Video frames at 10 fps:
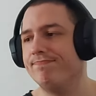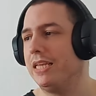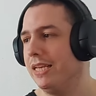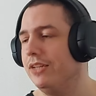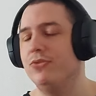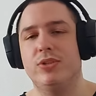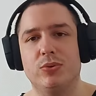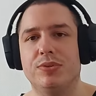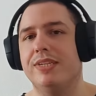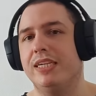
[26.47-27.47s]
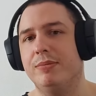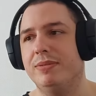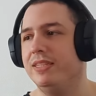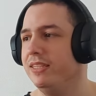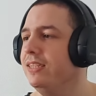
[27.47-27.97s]
That took a long time, I
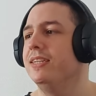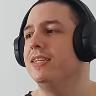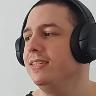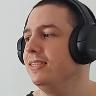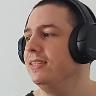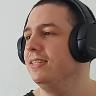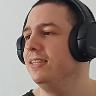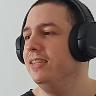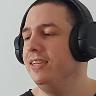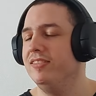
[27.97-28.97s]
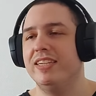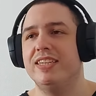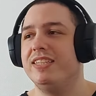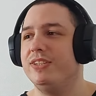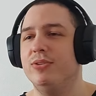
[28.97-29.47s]
mean. It's
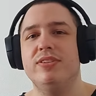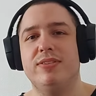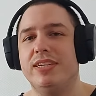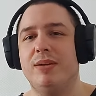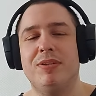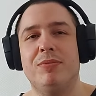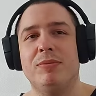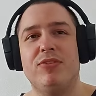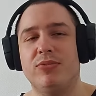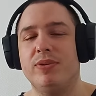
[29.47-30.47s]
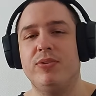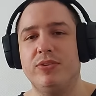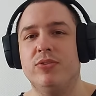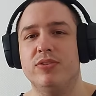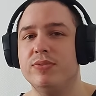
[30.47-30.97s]
like, you don't, I mean, maybe it's just me, you
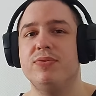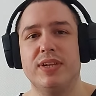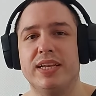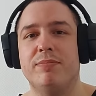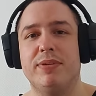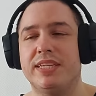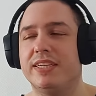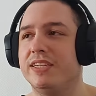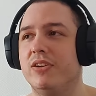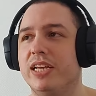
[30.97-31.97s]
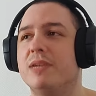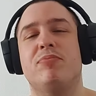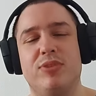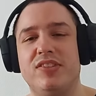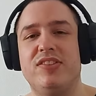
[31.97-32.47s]
don't even feel like being, you know, like
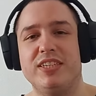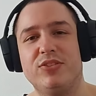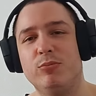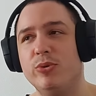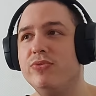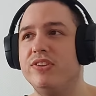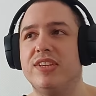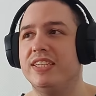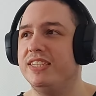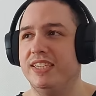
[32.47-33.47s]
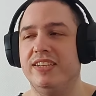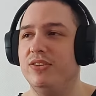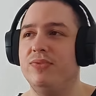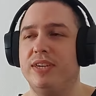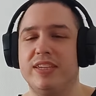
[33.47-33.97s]
praising the move. It's like, yeah, the
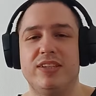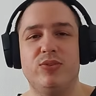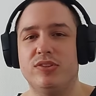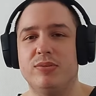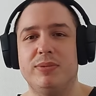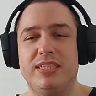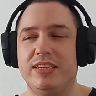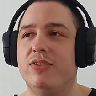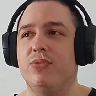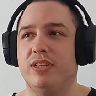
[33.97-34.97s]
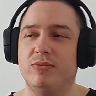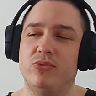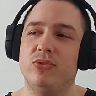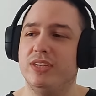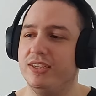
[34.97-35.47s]
fact that it took so many years for them to
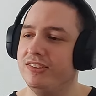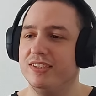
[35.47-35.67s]
do this